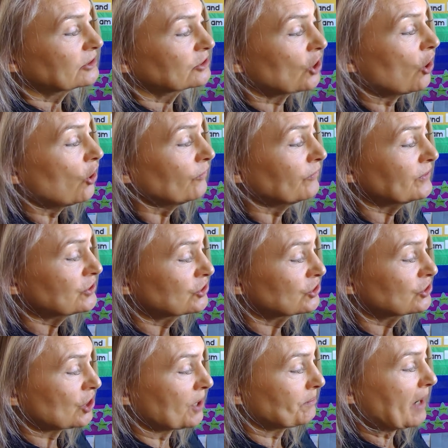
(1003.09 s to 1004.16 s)
Dolphins
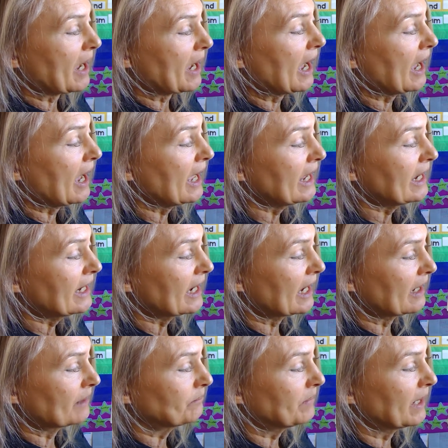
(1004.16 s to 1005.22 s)
jump high
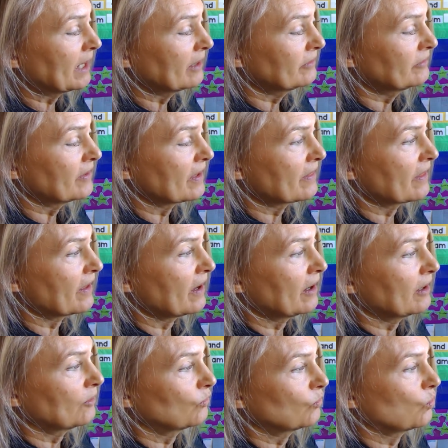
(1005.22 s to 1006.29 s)
above
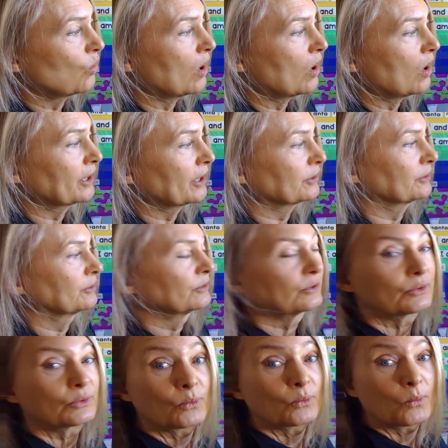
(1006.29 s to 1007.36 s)
the water.
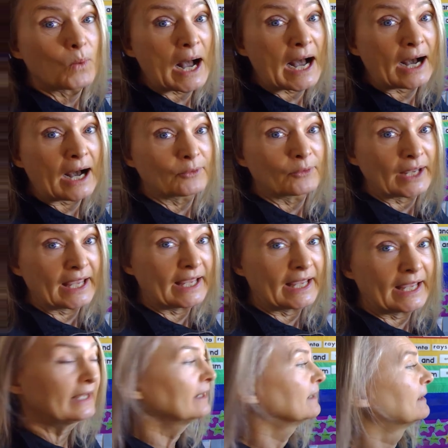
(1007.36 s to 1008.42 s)
Wow,
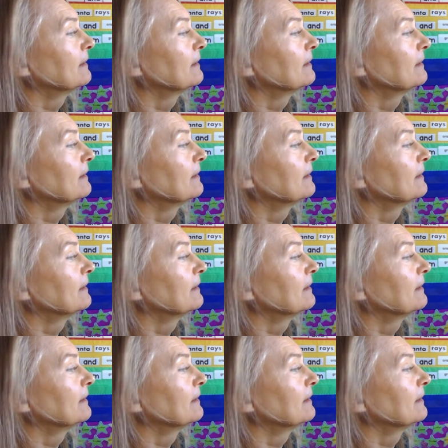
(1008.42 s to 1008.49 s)
hey?